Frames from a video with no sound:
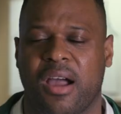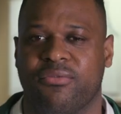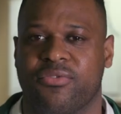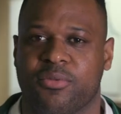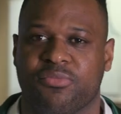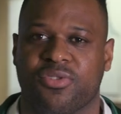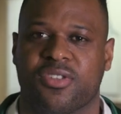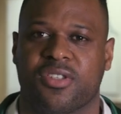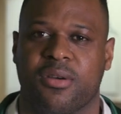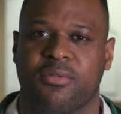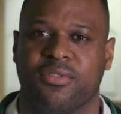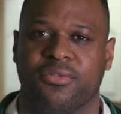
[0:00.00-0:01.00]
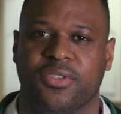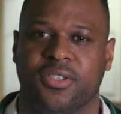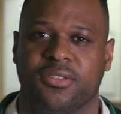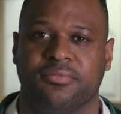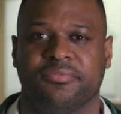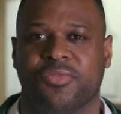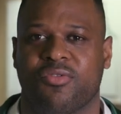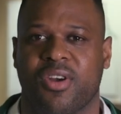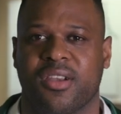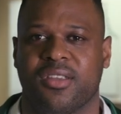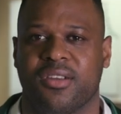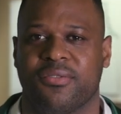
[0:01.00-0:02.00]
I'm from Somerville,
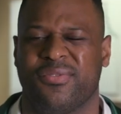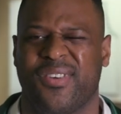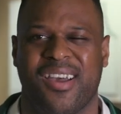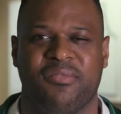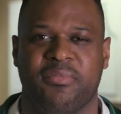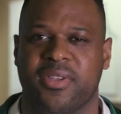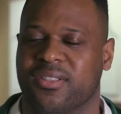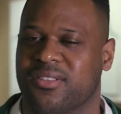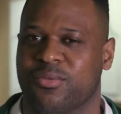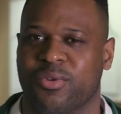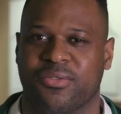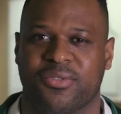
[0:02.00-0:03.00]
right here five minutes away